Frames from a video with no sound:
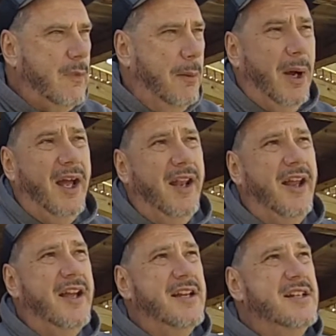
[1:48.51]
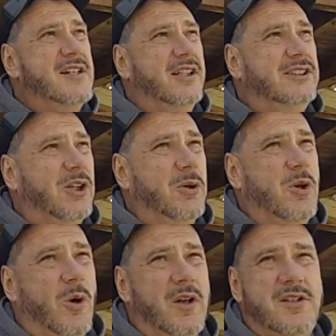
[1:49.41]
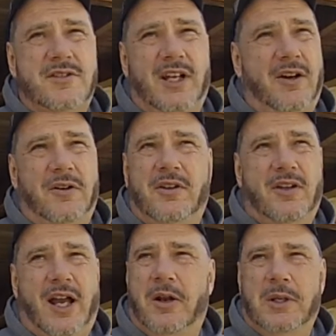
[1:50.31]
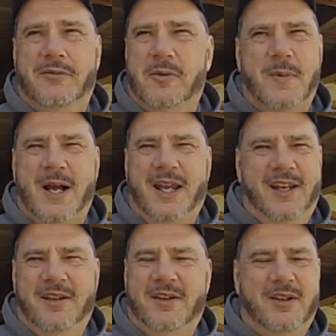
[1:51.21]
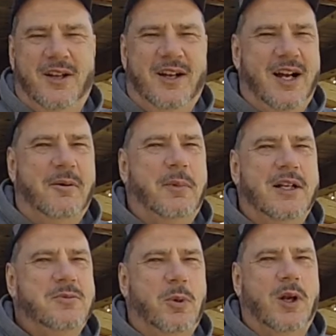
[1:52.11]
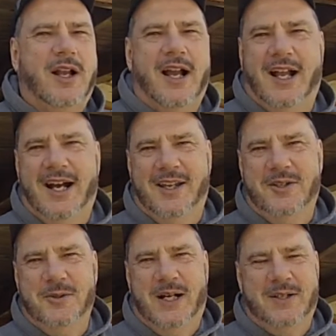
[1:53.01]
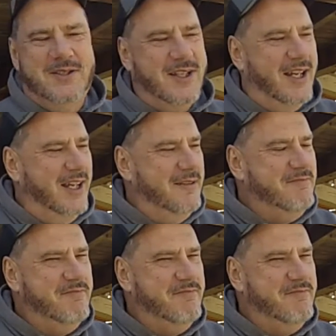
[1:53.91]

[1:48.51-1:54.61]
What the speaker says: But so gorgeous out, I don't even mind how much work I got to do outside.